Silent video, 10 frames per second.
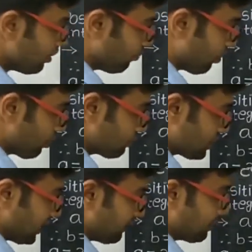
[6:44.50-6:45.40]
4 to
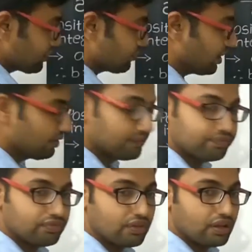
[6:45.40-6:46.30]
8 plus 1.
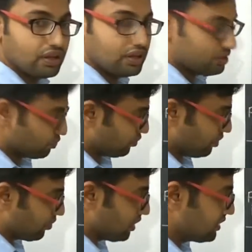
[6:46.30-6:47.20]
So
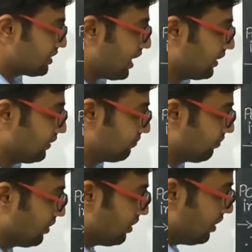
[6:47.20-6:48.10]
total is 9.
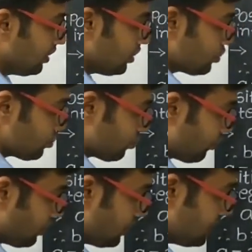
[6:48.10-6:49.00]

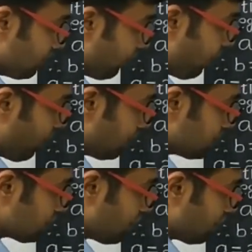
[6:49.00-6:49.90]
So this 4 is
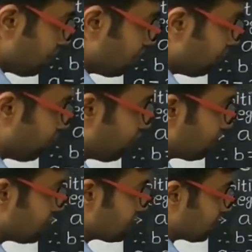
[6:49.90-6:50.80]
what?
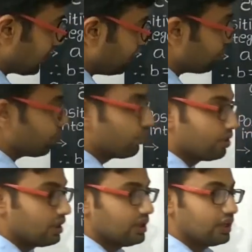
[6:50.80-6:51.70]
4 is a q.
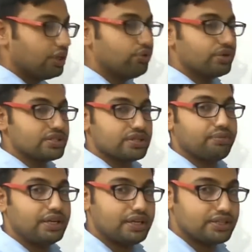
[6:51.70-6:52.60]
Q is some
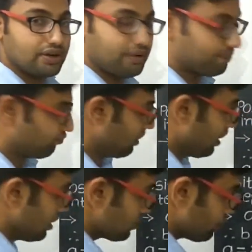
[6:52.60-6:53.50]
integer.
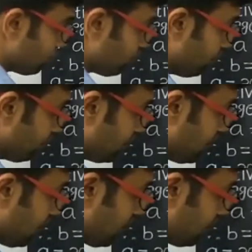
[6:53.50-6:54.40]
So we
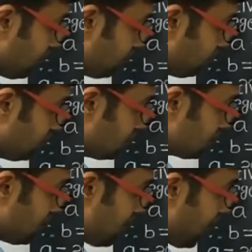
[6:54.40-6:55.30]
can write down this
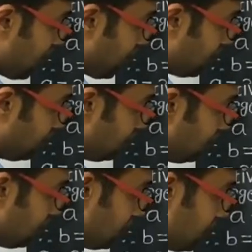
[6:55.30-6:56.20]
9
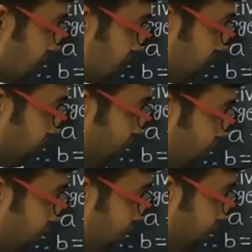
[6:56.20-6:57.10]
as in the
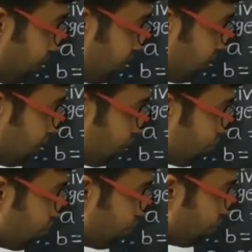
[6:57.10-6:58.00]
form of
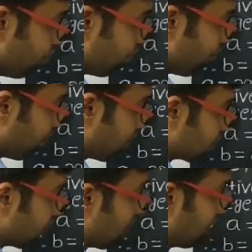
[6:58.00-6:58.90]
2q plus
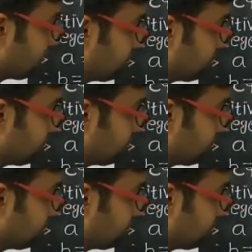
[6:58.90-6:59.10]
1.